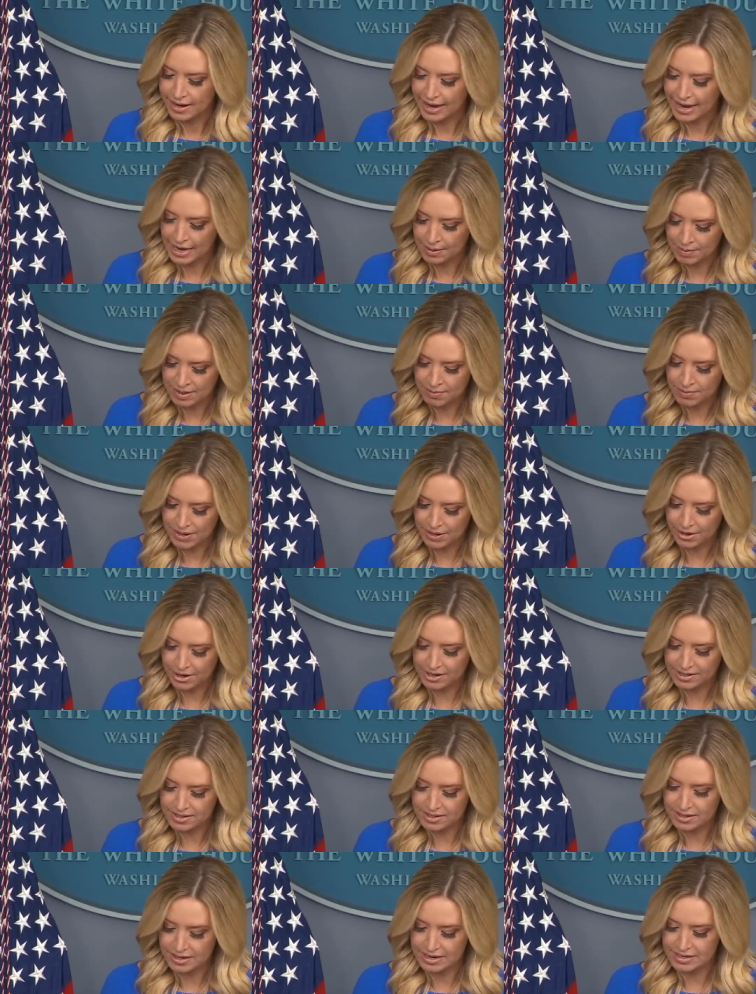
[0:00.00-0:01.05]
Amy
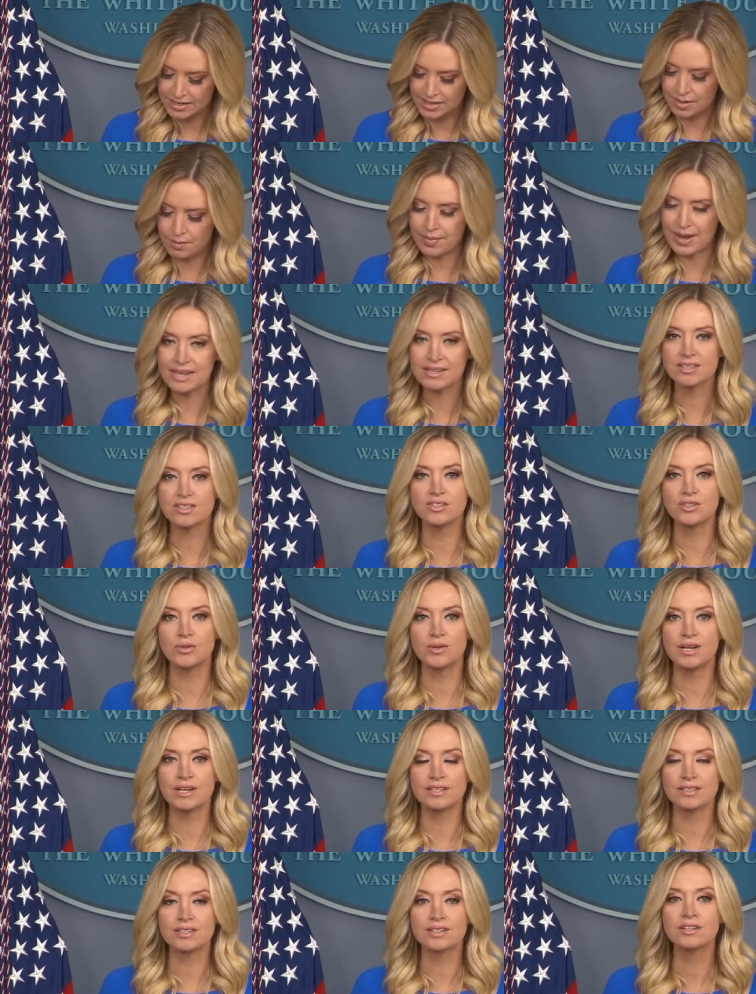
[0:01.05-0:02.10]
Barrett is the best
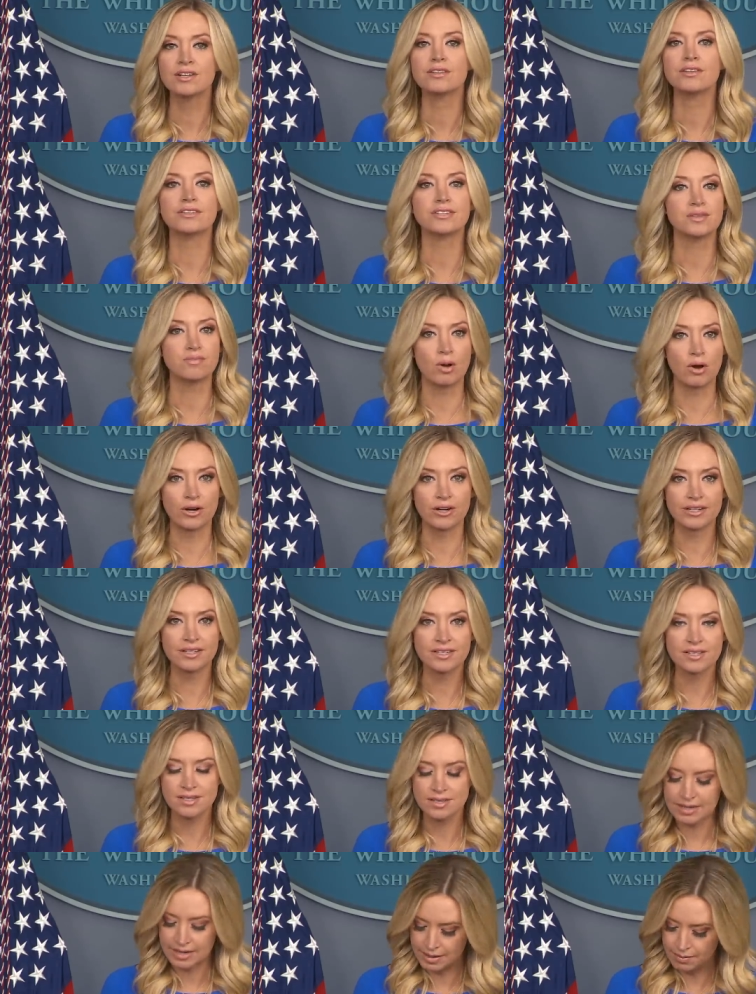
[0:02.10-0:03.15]
student, the
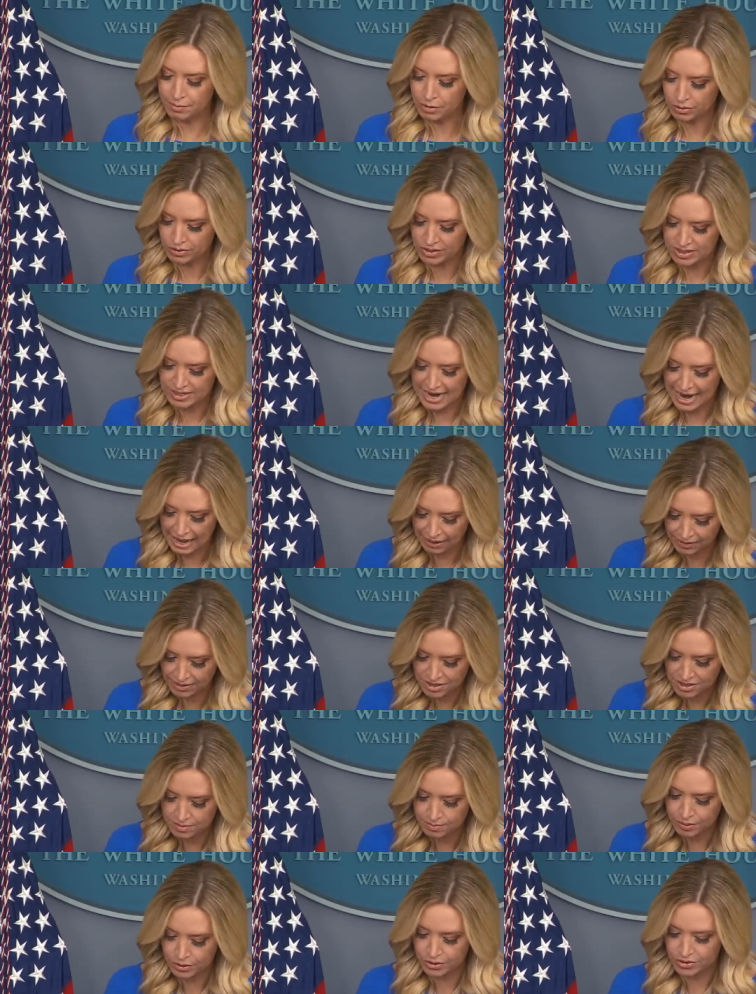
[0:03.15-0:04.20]
smartest, and most
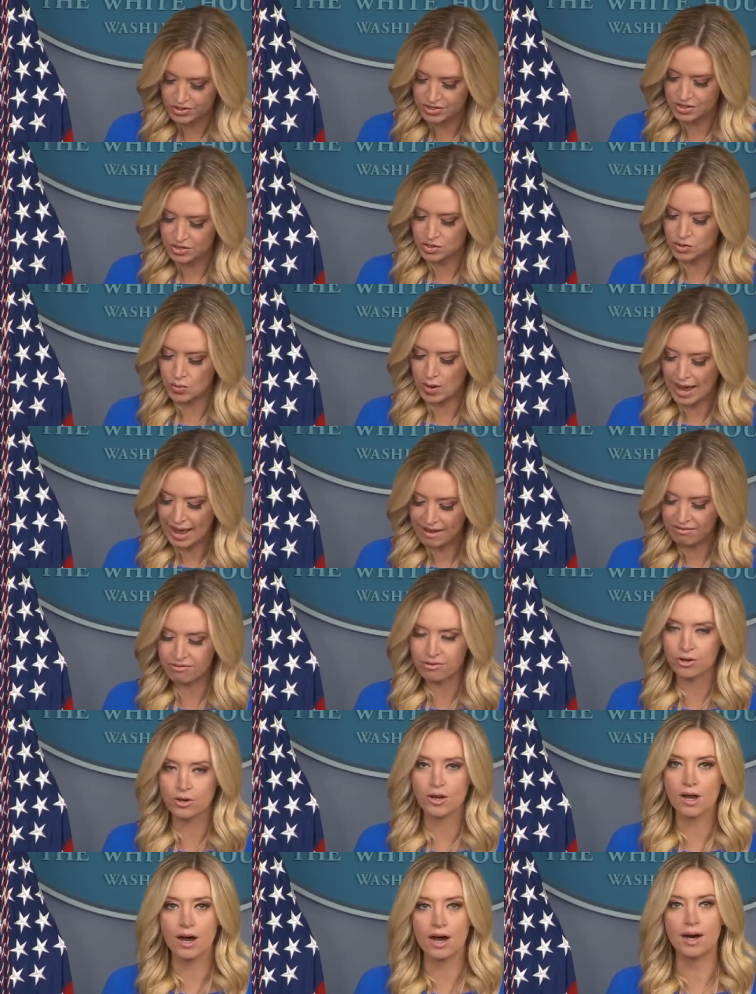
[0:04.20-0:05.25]
talented person to
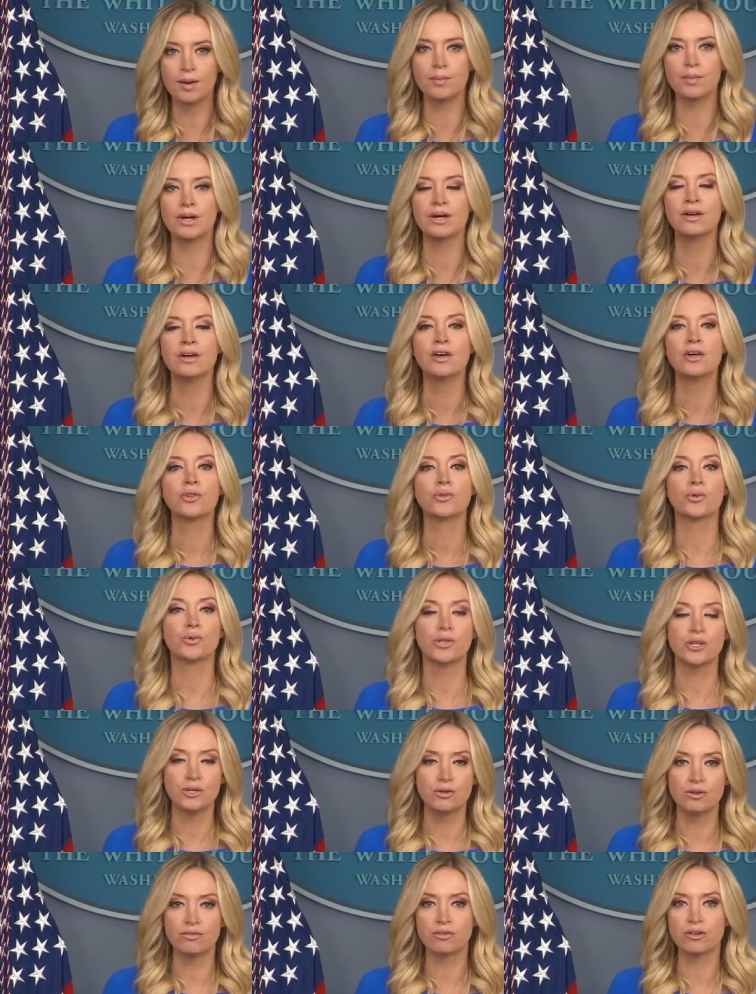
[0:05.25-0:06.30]
ever come through the
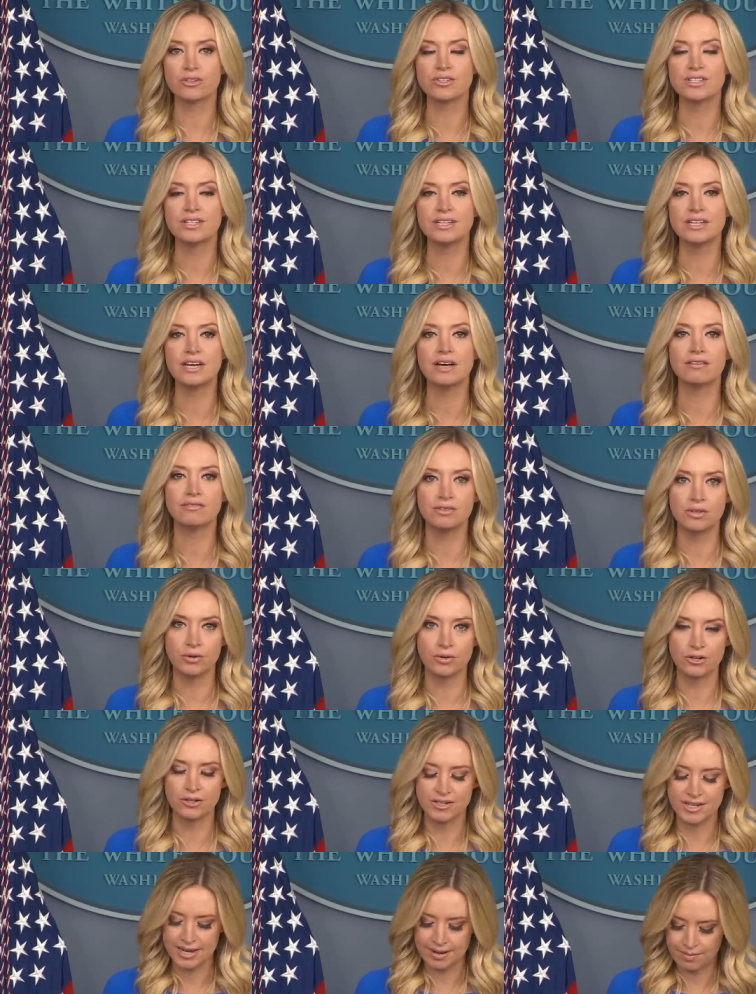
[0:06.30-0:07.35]
University of
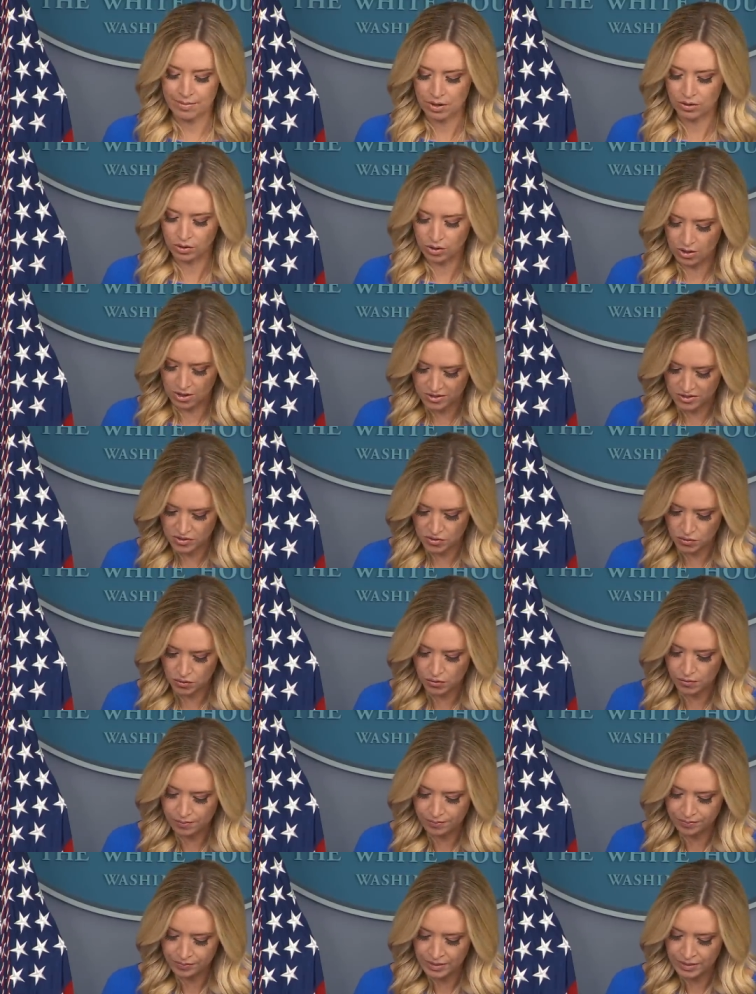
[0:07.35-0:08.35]
Notre Dame Law School.